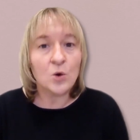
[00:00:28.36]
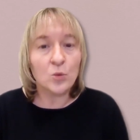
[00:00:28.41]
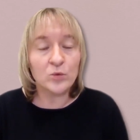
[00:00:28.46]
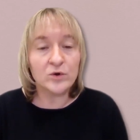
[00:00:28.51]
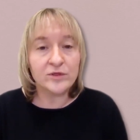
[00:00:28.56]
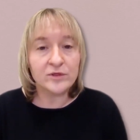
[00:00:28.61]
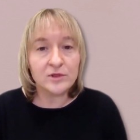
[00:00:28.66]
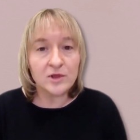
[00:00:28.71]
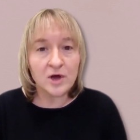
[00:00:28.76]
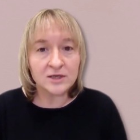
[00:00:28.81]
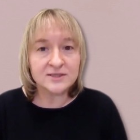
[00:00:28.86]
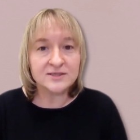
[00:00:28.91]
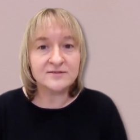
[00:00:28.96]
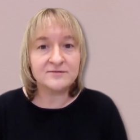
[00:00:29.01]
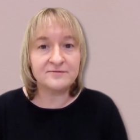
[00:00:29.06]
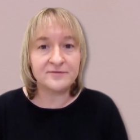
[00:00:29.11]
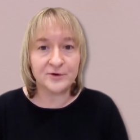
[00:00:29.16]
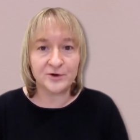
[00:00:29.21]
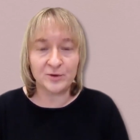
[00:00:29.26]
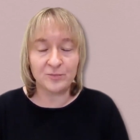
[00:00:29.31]
with lots of
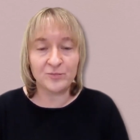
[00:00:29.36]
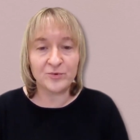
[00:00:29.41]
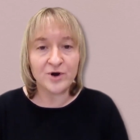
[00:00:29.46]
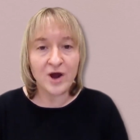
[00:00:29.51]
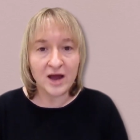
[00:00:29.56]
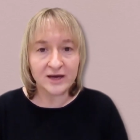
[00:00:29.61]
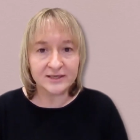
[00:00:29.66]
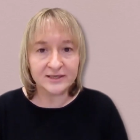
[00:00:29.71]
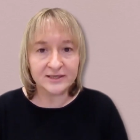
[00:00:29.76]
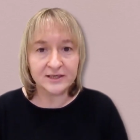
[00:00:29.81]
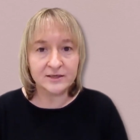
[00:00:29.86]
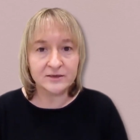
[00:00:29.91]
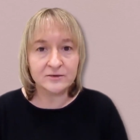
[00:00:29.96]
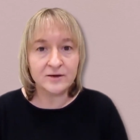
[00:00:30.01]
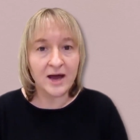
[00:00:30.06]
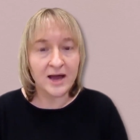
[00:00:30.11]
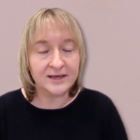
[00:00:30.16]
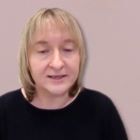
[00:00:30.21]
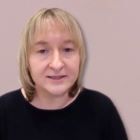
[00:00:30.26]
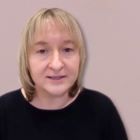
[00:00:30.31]
very practical
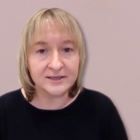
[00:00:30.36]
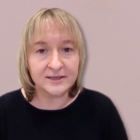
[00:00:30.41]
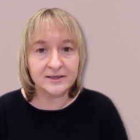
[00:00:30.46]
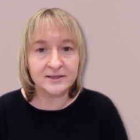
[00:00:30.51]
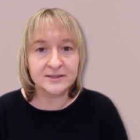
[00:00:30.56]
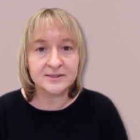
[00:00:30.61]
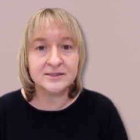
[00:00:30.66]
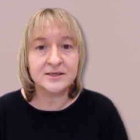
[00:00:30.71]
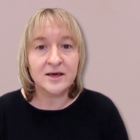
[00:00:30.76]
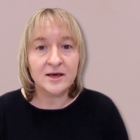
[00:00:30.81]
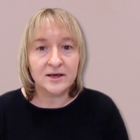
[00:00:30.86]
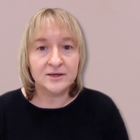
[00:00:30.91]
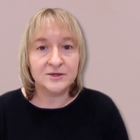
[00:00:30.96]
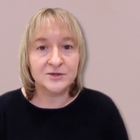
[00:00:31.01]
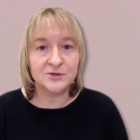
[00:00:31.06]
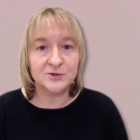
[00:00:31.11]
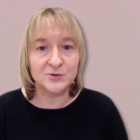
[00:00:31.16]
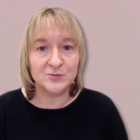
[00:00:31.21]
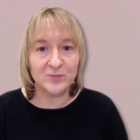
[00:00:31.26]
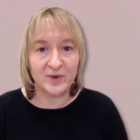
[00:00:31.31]
ideas
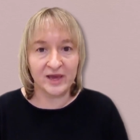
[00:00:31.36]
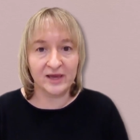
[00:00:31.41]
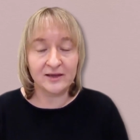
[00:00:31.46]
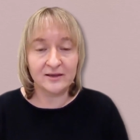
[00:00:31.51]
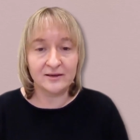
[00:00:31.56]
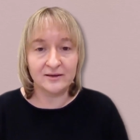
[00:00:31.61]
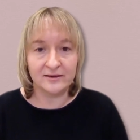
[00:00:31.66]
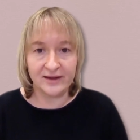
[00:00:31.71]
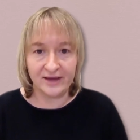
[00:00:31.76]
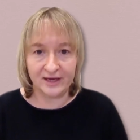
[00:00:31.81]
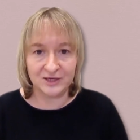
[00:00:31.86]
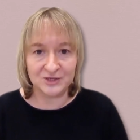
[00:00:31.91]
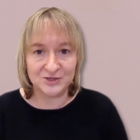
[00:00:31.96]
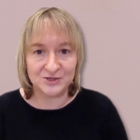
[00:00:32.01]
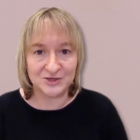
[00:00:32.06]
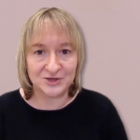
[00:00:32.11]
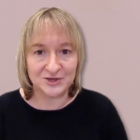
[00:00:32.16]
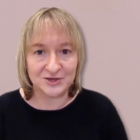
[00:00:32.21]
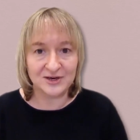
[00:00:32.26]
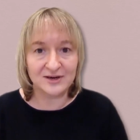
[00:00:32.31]
to make next
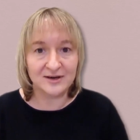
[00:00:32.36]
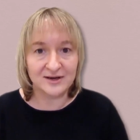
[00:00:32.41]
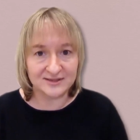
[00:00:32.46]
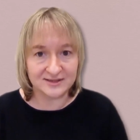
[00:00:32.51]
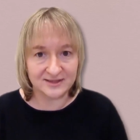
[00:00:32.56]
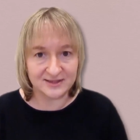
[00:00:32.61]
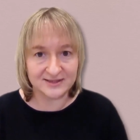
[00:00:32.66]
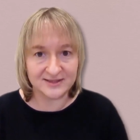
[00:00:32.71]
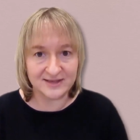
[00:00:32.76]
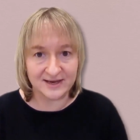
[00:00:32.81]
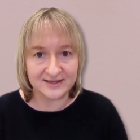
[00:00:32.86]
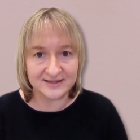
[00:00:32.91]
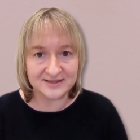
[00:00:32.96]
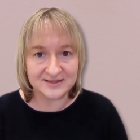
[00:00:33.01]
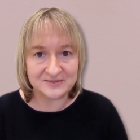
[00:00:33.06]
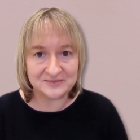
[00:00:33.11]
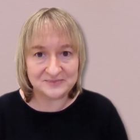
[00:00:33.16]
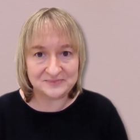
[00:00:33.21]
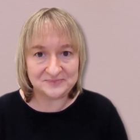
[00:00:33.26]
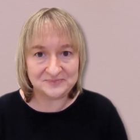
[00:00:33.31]
year a success.
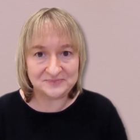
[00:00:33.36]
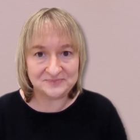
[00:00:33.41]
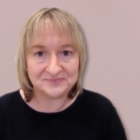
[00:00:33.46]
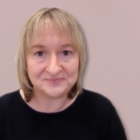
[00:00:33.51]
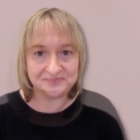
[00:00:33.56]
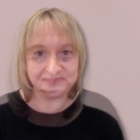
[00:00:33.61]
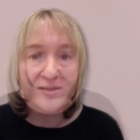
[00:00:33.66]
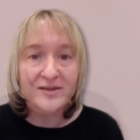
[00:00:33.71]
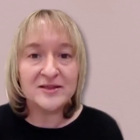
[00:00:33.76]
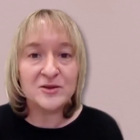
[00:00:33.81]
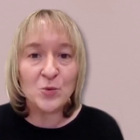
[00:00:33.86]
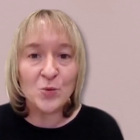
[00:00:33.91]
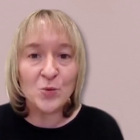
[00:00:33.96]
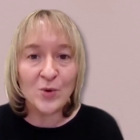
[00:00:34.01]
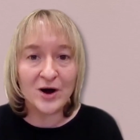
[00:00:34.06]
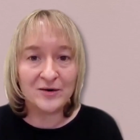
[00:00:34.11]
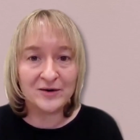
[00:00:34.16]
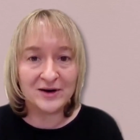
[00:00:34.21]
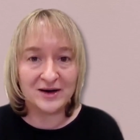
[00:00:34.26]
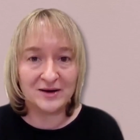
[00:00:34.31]
Hello and
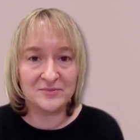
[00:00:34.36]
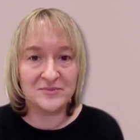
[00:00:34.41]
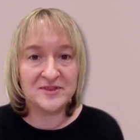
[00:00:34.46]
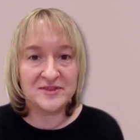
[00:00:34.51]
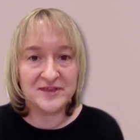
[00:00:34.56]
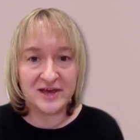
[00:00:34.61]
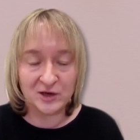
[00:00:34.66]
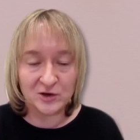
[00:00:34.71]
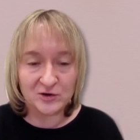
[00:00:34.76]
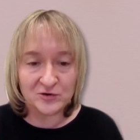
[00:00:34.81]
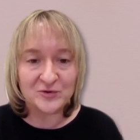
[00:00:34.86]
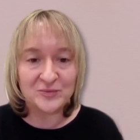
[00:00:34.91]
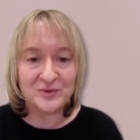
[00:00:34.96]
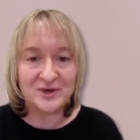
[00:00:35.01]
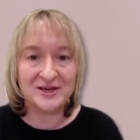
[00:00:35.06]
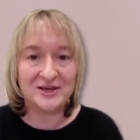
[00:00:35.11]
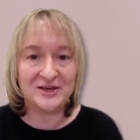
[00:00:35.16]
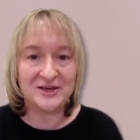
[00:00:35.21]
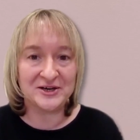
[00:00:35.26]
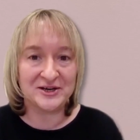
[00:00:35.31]
welcome. Thank you for
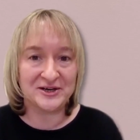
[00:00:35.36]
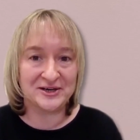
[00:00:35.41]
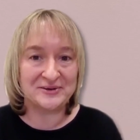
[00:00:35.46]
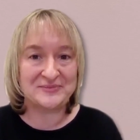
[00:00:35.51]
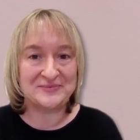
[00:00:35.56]
being here.